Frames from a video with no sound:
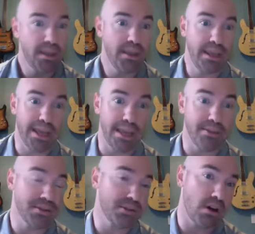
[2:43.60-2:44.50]
And
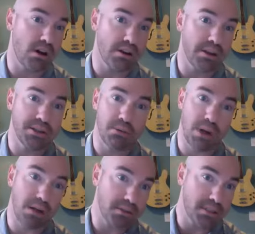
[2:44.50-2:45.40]
this song is a
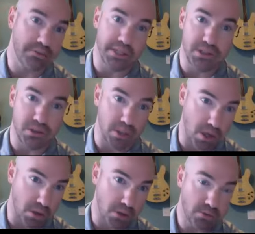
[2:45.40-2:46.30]
relatively
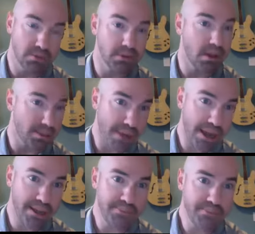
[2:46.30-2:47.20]
slow
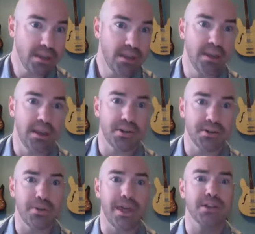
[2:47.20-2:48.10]
lullaby. And
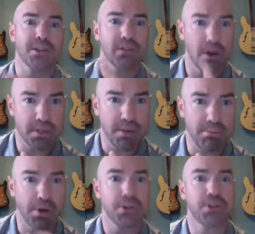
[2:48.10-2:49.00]
so that slow
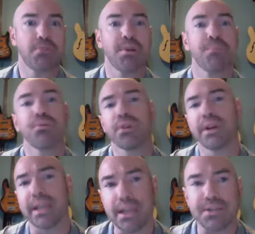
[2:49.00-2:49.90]
tempo should be pretty
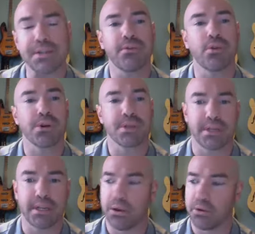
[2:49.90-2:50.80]
easy for us to
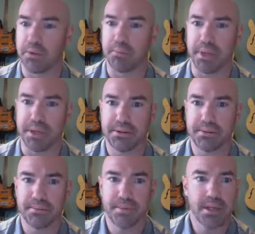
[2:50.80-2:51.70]
hear the beat.
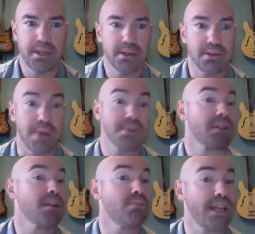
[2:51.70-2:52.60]
So I'm just
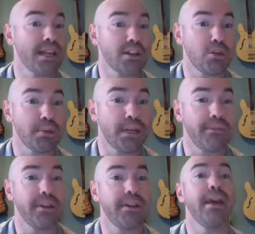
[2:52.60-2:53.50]
going to play a little bit of
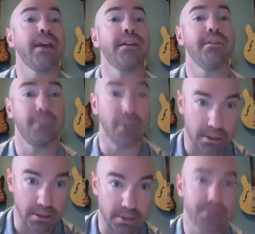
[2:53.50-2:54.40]
it. And if you
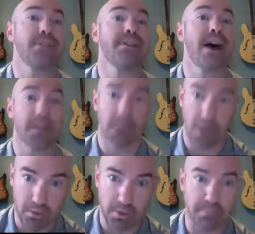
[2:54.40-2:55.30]
could just nod
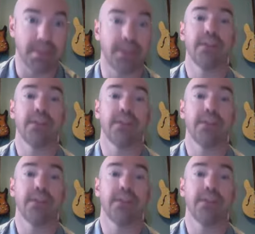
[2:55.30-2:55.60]
along with me.